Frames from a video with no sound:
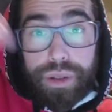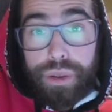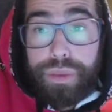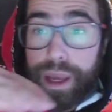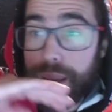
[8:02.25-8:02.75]

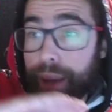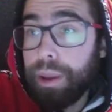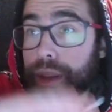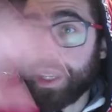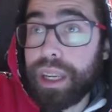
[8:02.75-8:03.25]
of
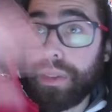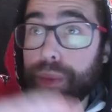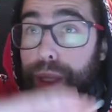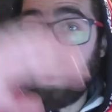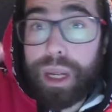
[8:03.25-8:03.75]
the
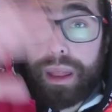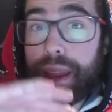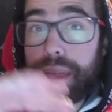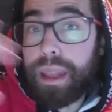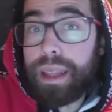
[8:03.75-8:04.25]
shift between the
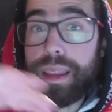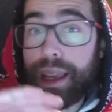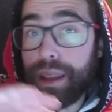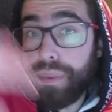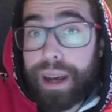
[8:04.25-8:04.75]
three
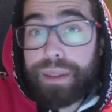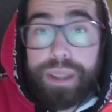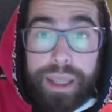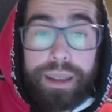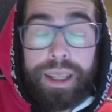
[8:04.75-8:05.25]
D and five D,